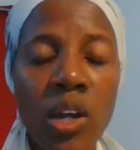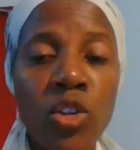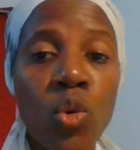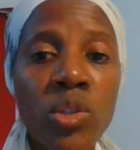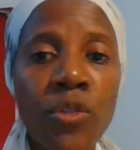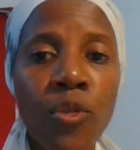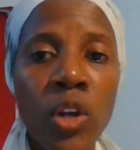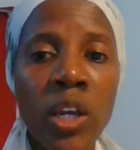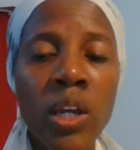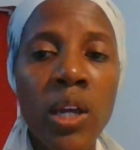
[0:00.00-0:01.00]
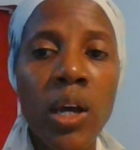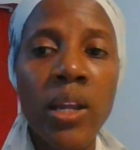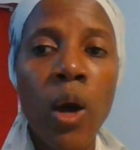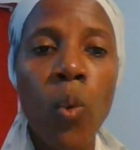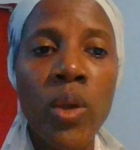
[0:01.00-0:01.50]
dutifully
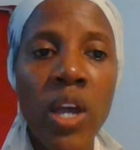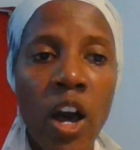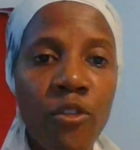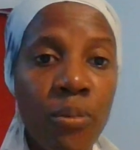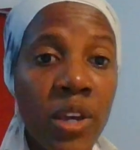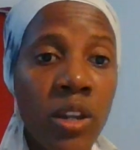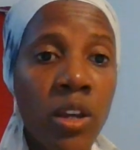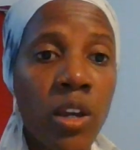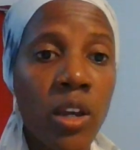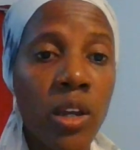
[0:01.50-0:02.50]
that we have been